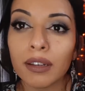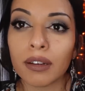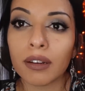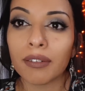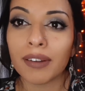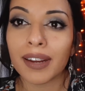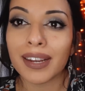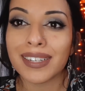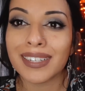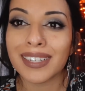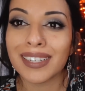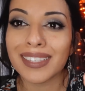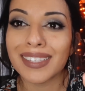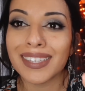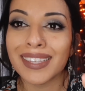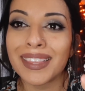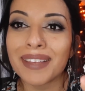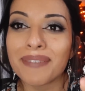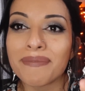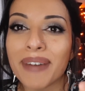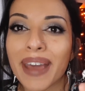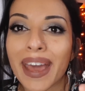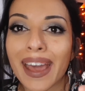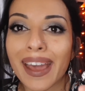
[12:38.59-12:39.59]
decorations in
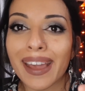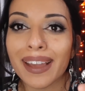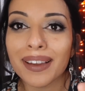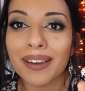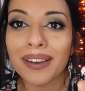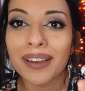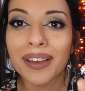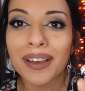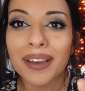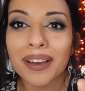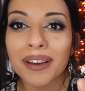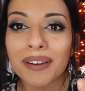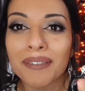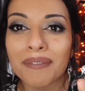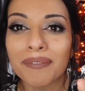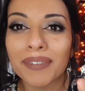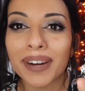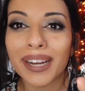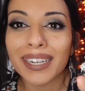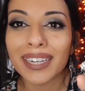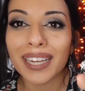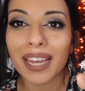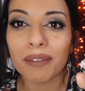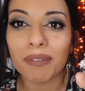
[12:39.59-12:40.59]
the back.
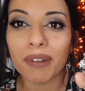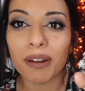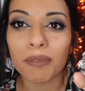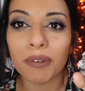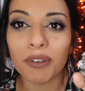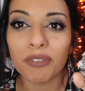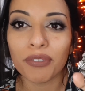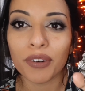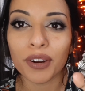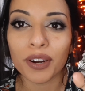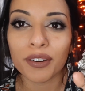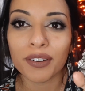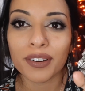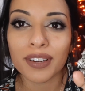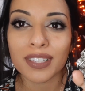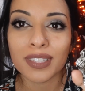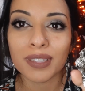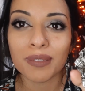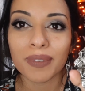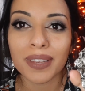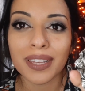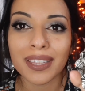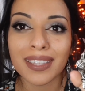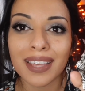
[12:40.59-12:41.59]
My Nightmare Before
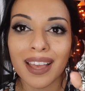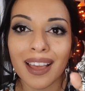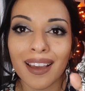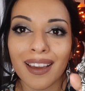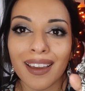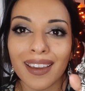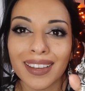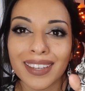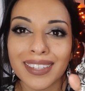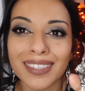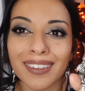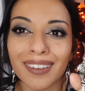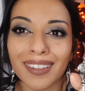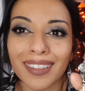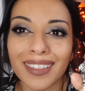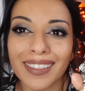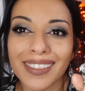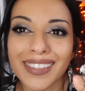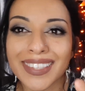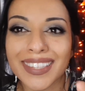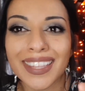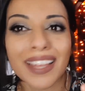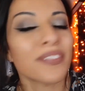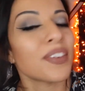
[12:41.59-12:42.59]
Christmas. Hi, you can see all
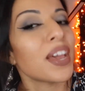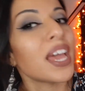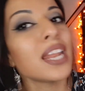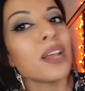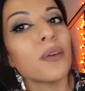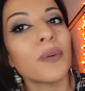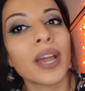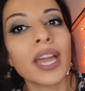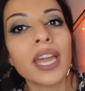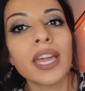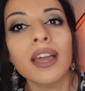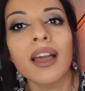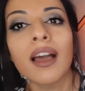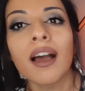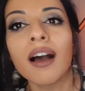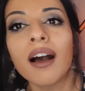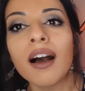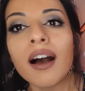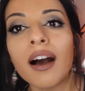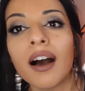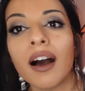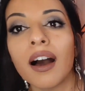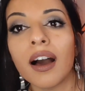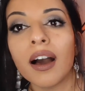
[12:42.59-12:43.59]
that stuff. Anyway,
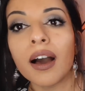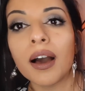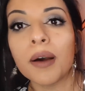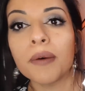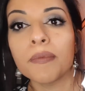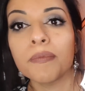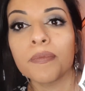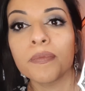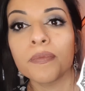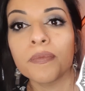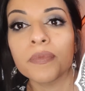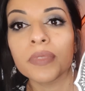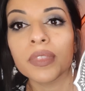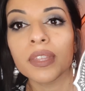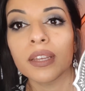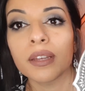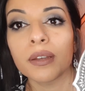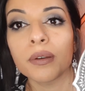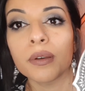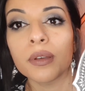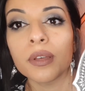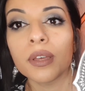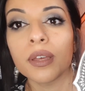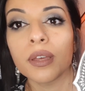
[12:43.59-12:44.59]
um,
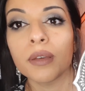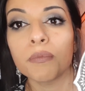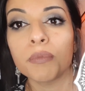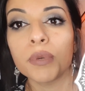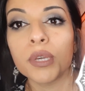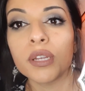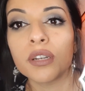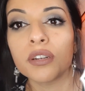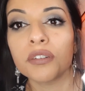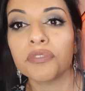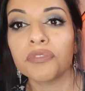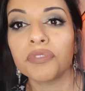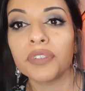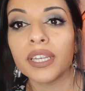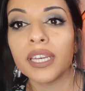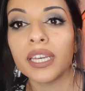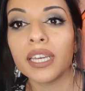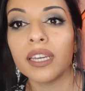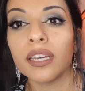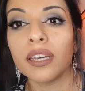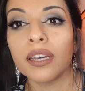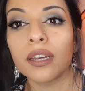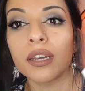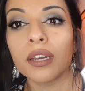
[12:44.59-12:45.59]

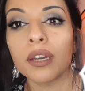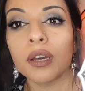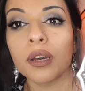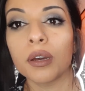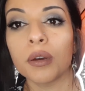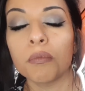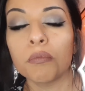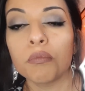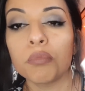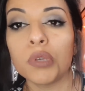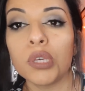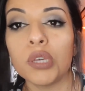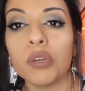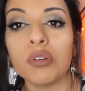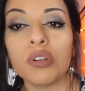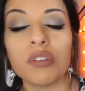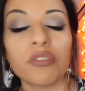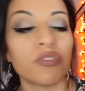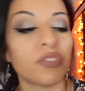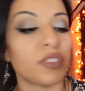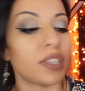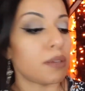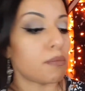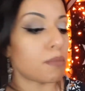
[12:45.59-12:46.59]
beautifully,
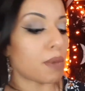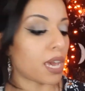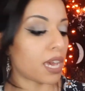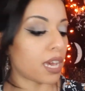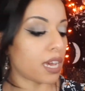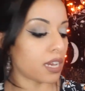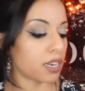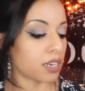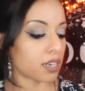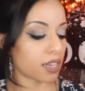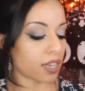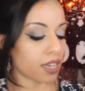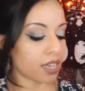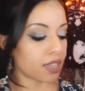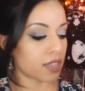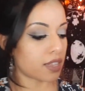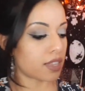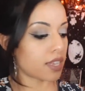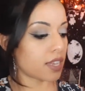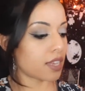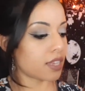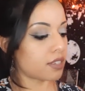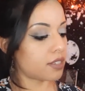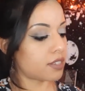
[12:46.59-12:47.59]
beautifully made. And
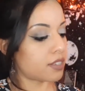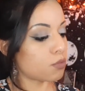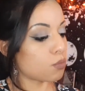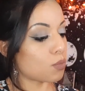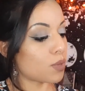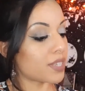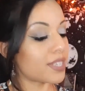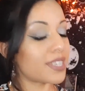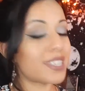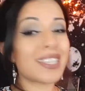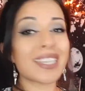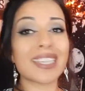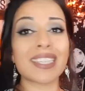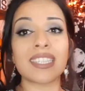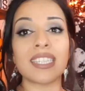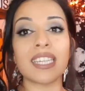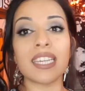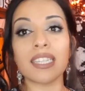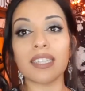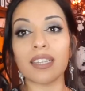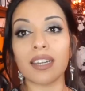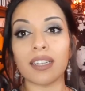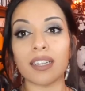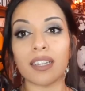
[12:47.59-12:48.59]
this was
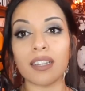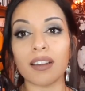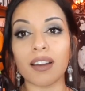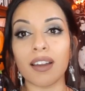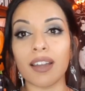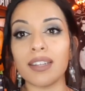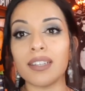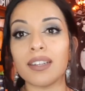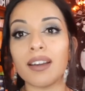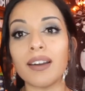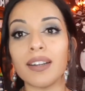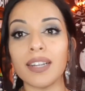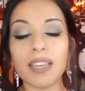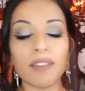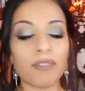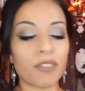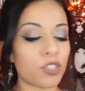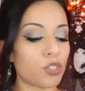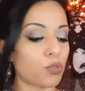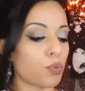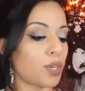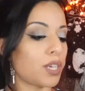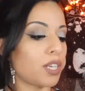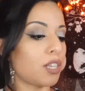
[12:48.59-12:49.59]
$16.99, not
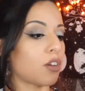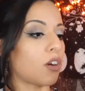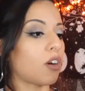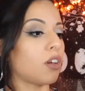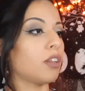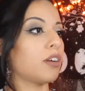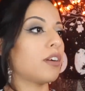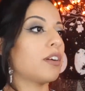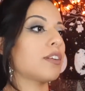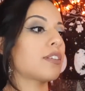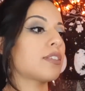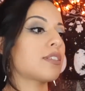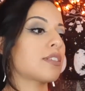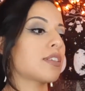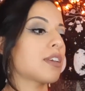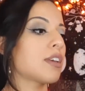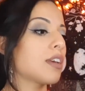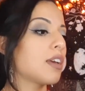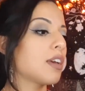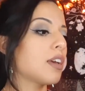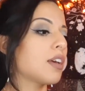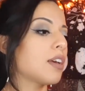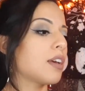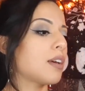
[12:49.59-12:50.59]
even $20.
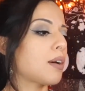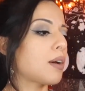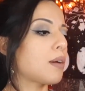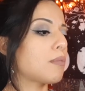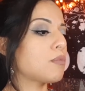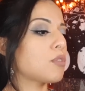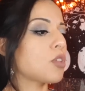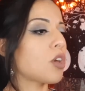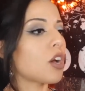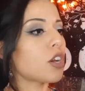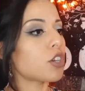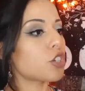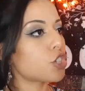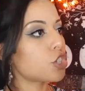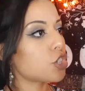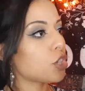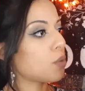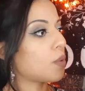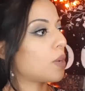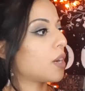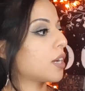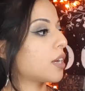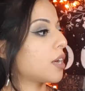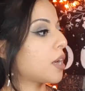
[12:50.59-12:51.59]
I'm not
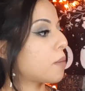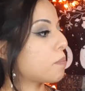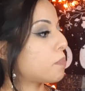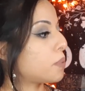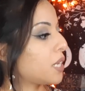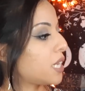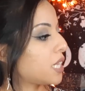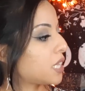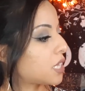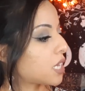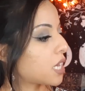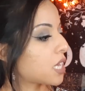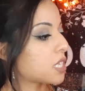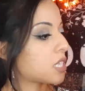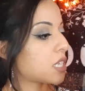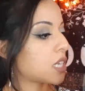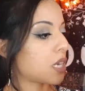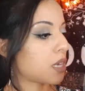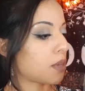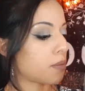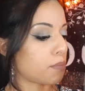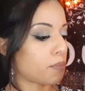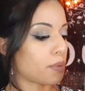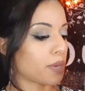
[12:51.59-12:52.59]
sure what company does
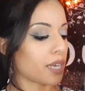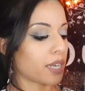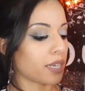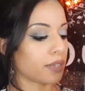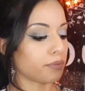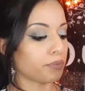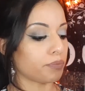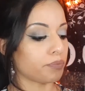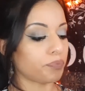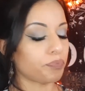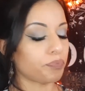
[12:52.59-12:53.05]
it, but